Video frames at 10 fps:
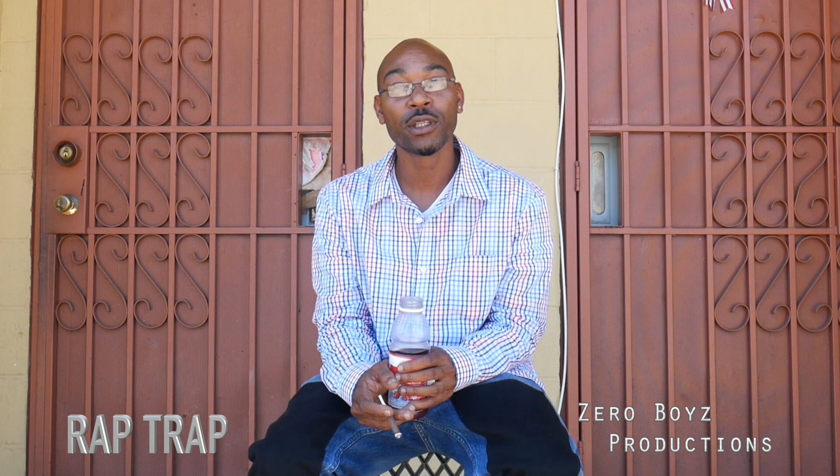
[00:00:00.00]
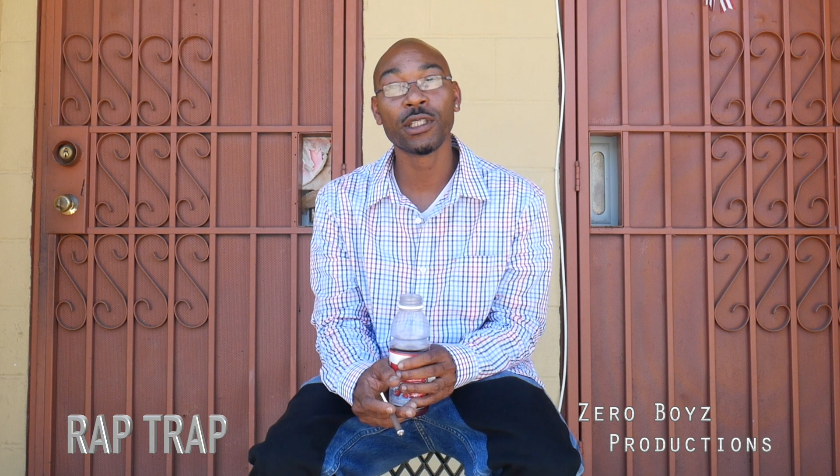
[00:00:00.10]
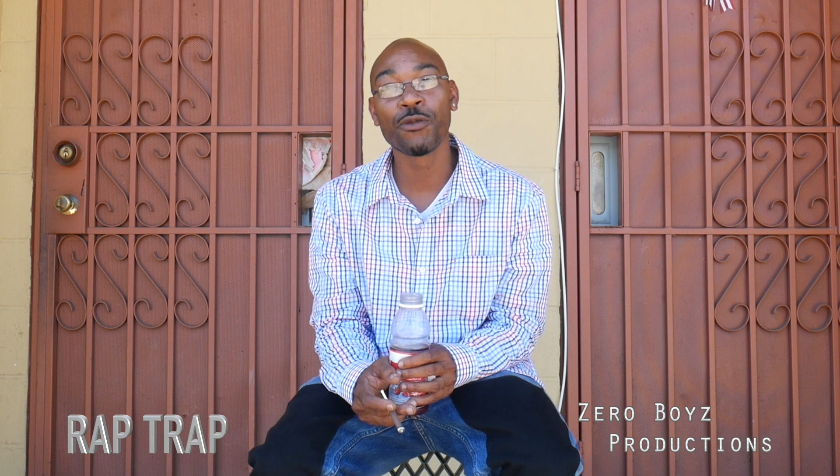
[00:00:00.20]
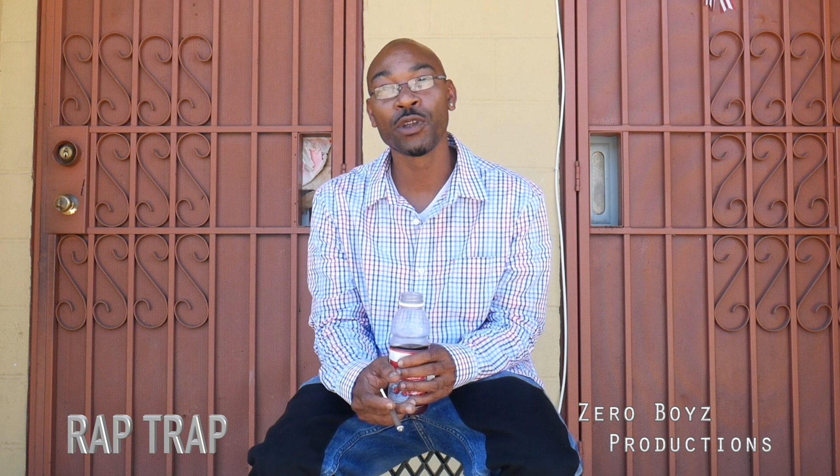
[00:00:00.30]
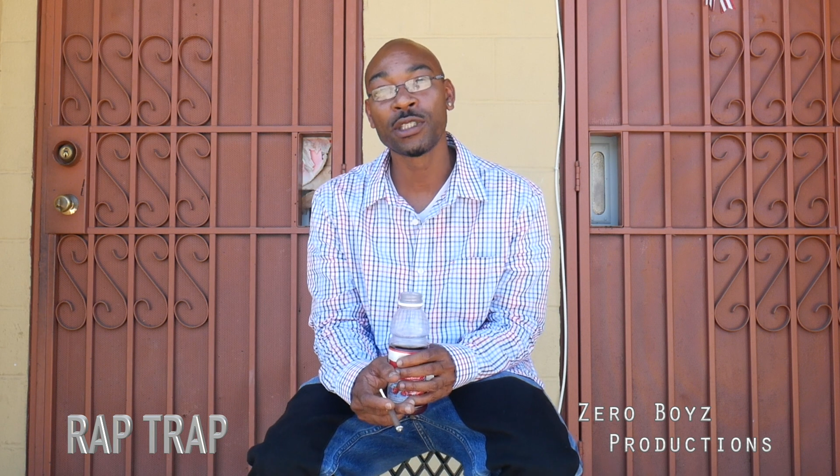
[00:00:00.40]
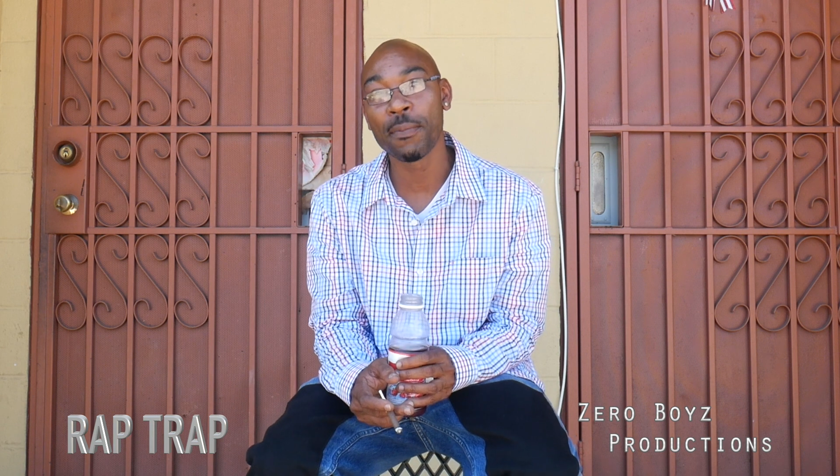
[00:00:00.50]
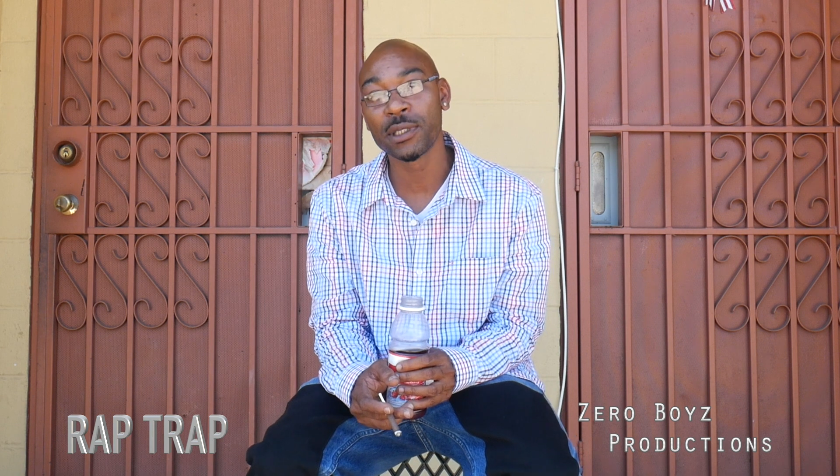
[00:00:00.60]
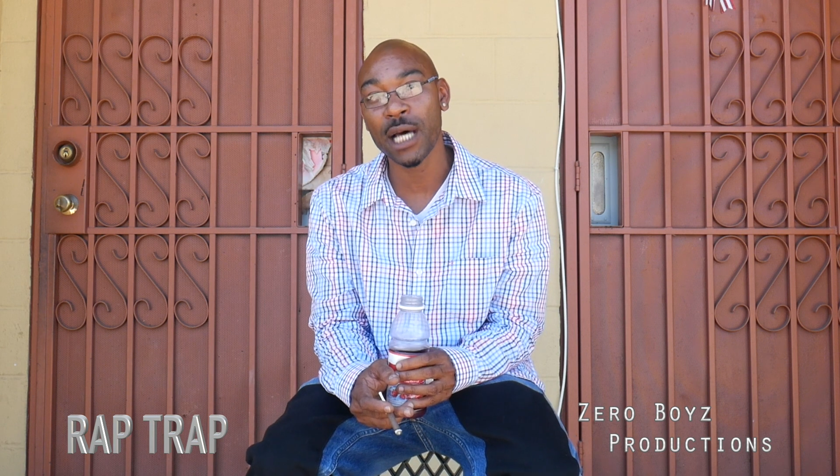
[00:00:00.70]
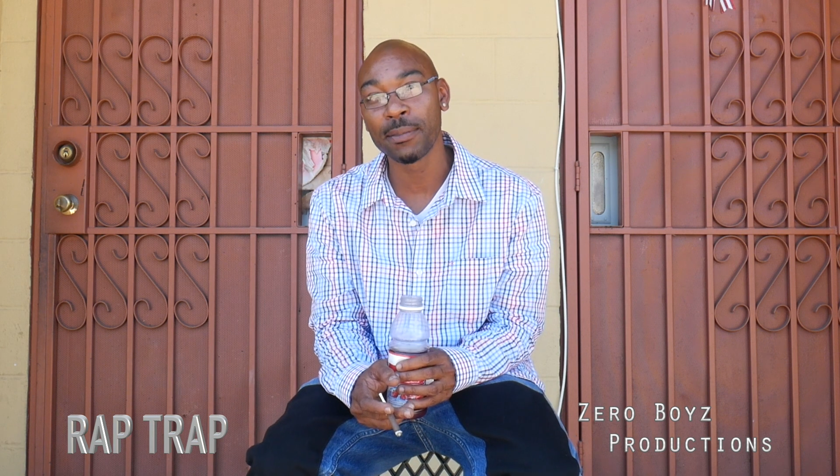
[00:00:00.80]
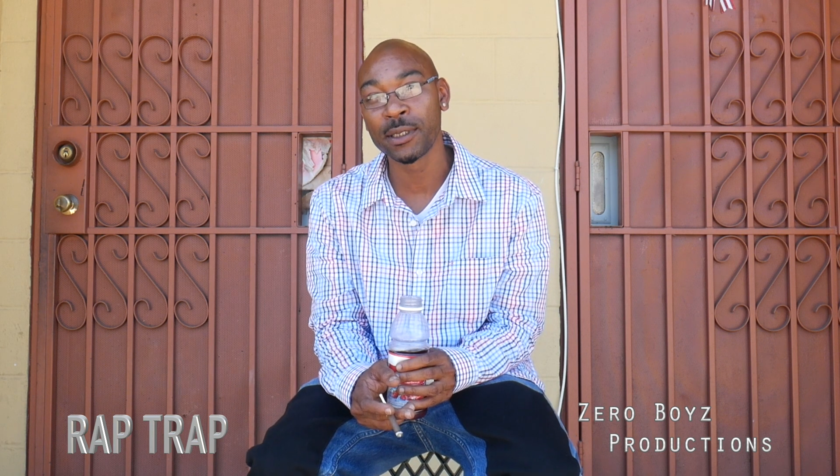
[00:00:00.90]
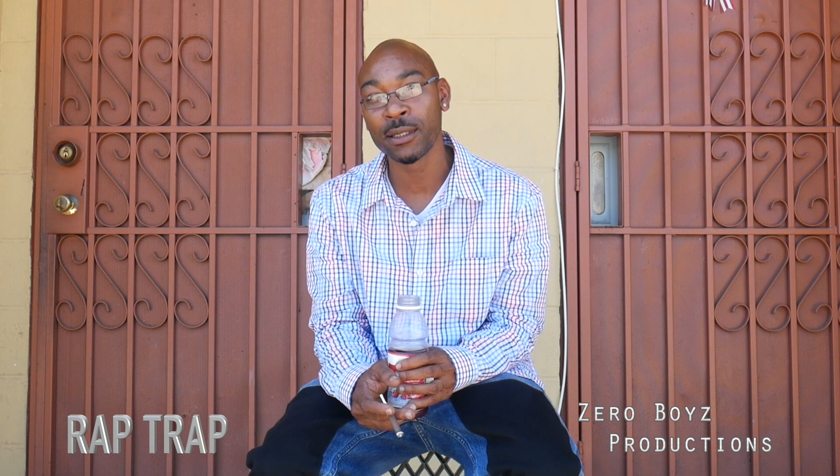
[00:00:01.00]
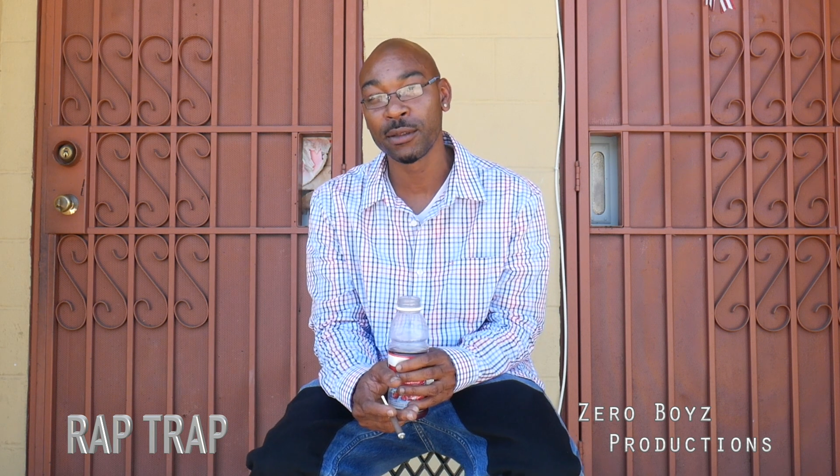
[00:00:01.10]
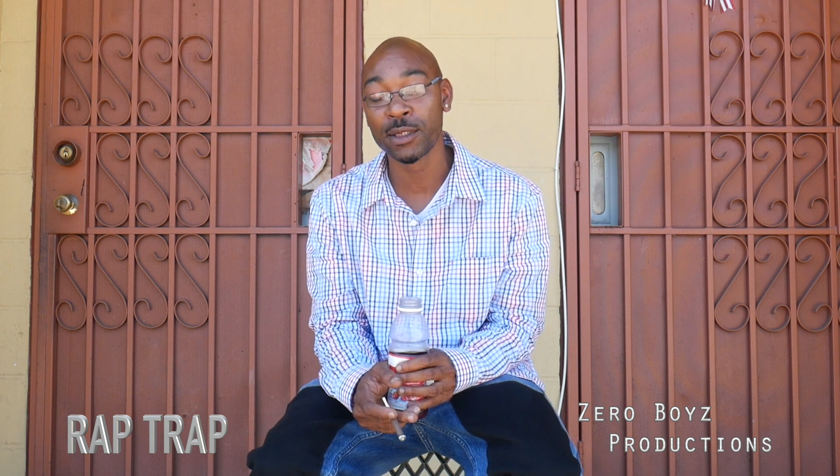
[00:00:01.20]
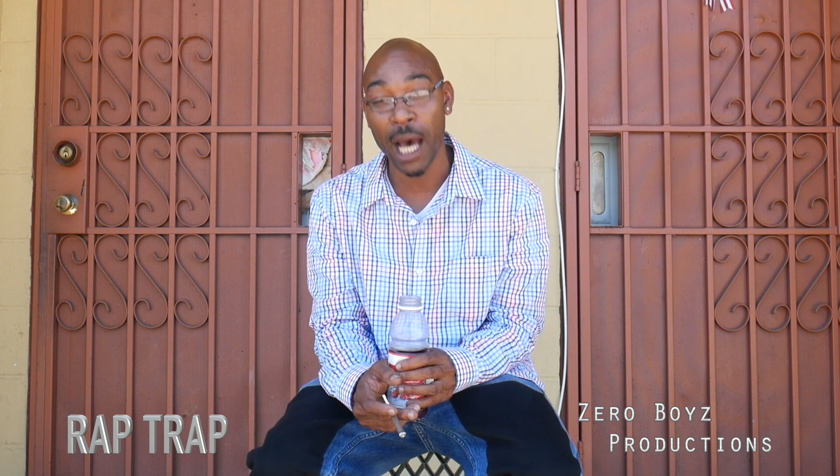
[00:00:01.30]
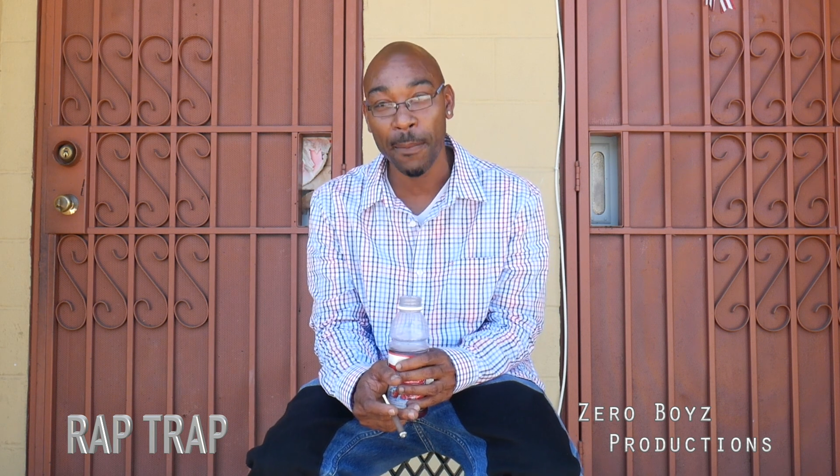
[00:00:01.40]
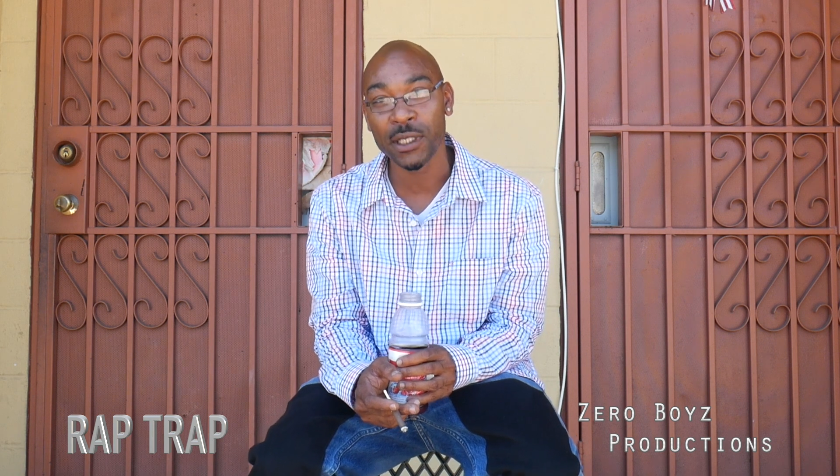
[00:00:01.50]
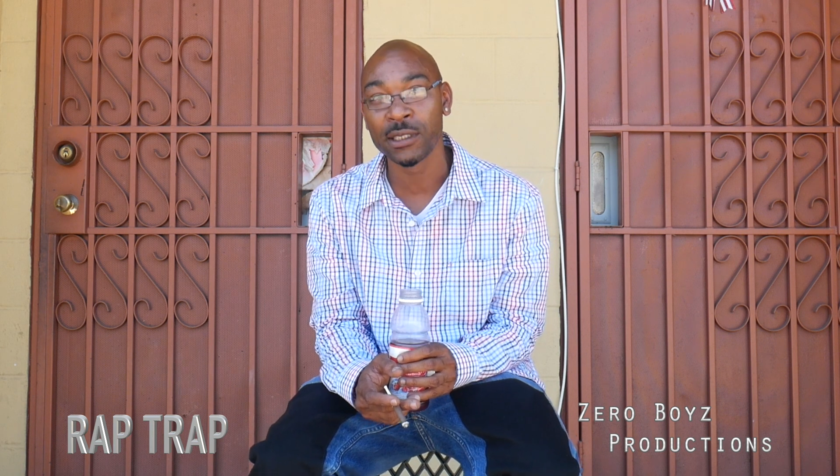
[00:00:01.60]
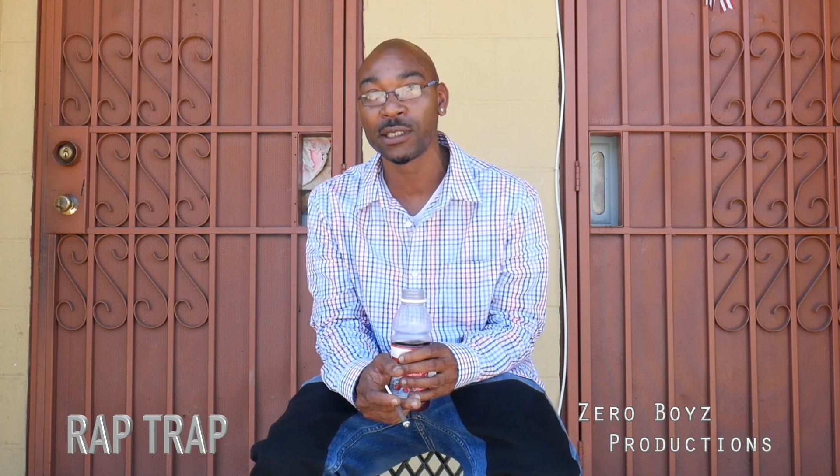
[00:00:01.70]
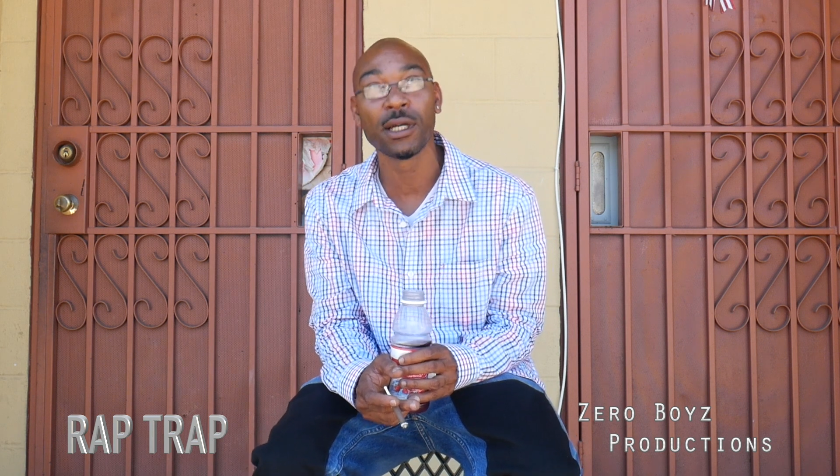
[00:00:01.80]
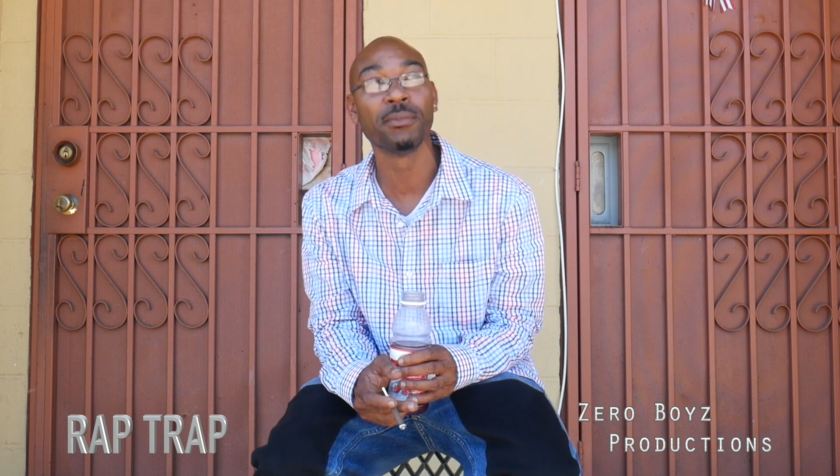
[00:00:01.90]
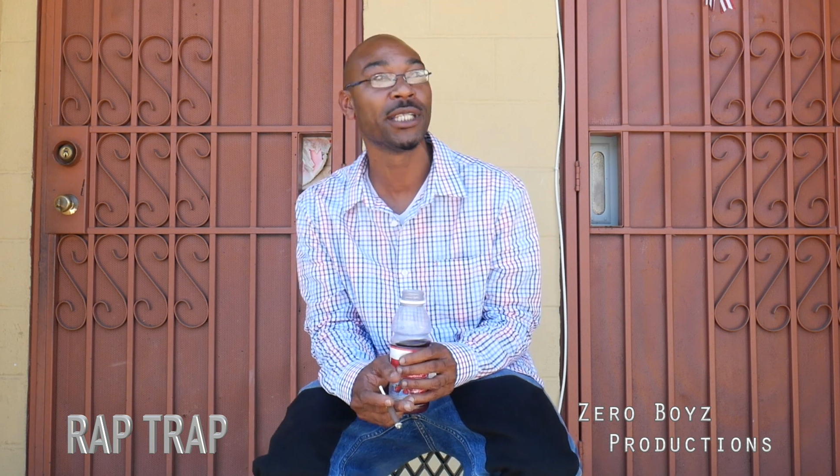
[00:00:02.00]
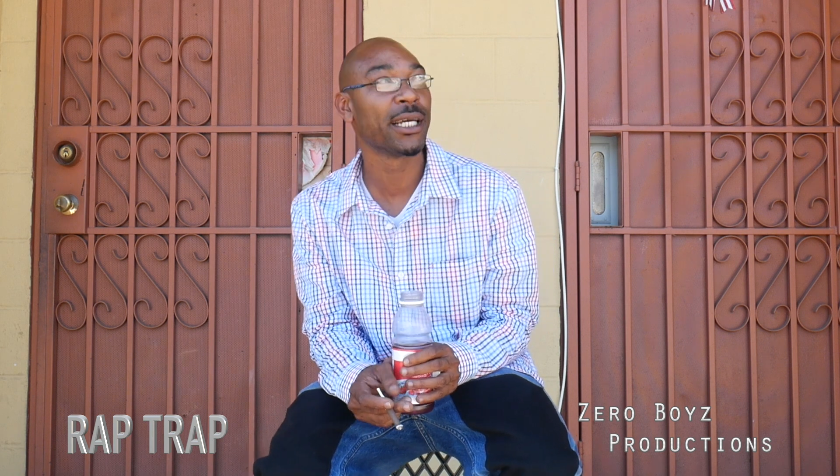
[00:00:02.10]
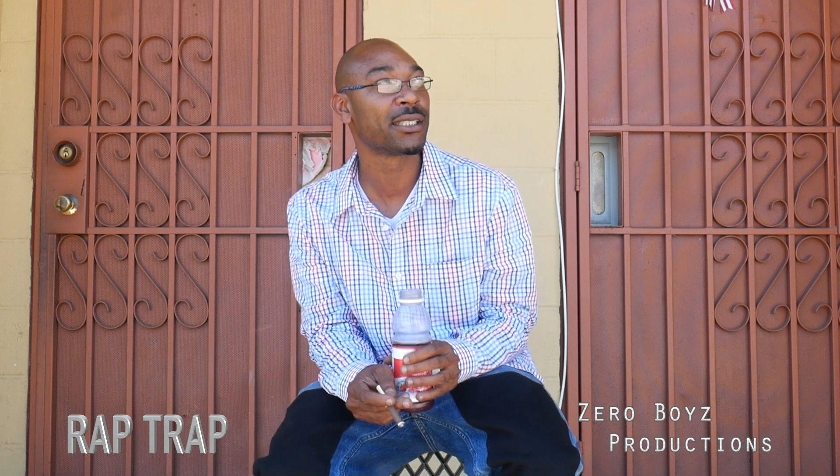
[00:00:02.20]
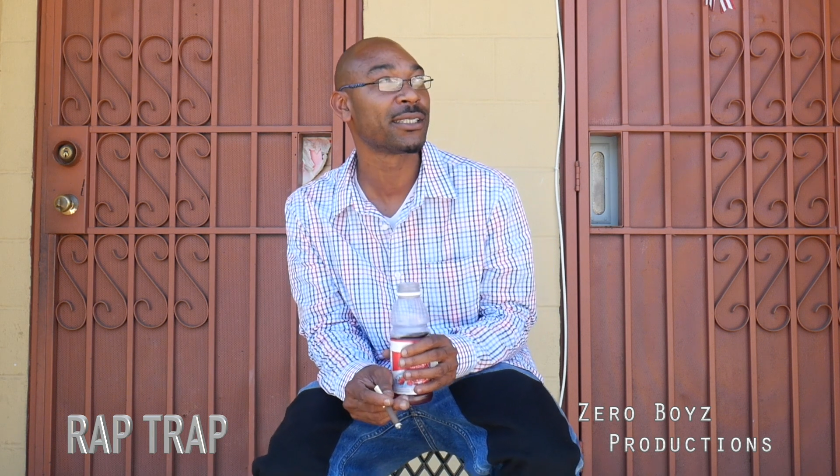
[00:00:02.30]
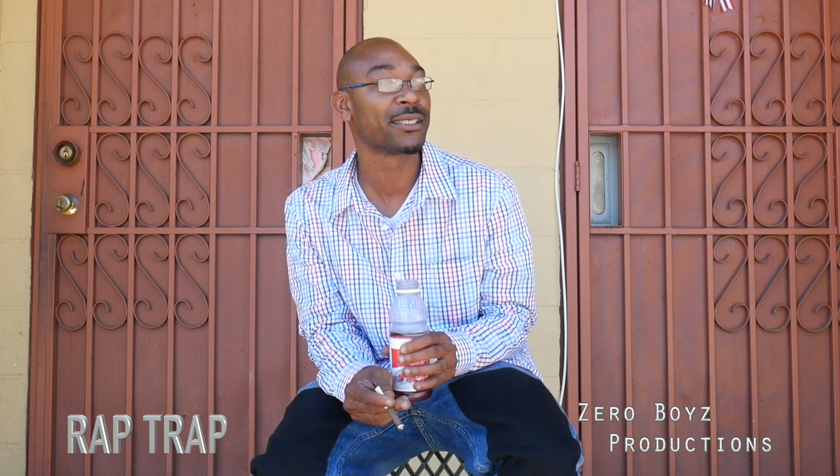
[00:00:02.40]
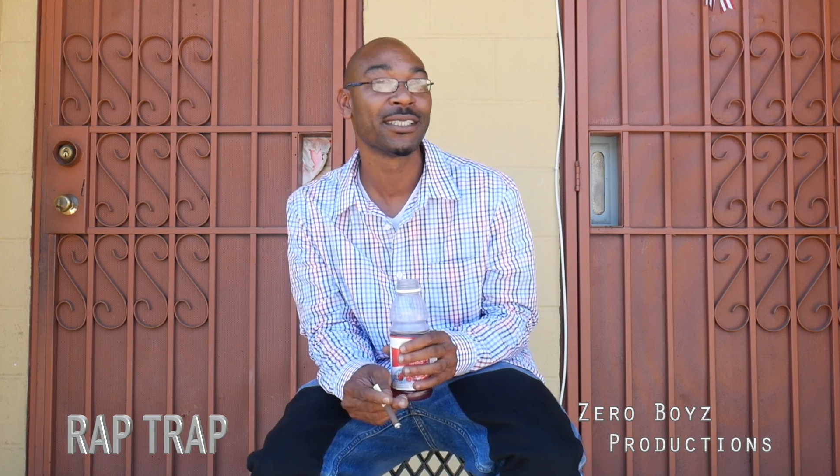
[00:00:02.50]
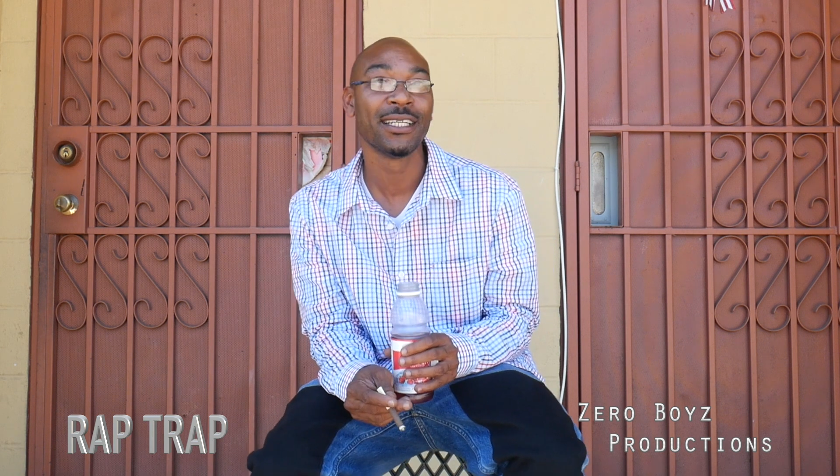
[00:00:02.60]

different type of topics and subjects.